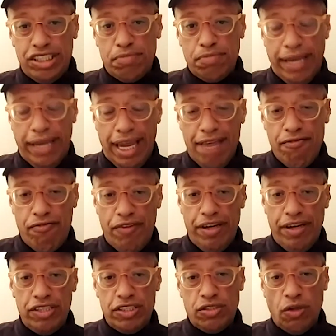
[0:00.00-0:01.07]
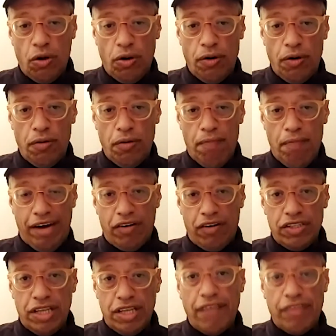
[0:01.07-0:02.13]
Prior to that, there's a story
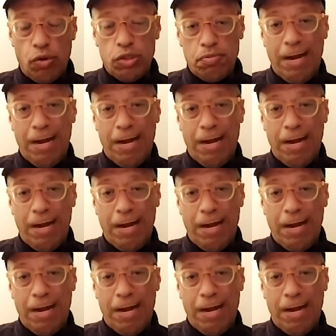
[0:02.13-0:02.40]
when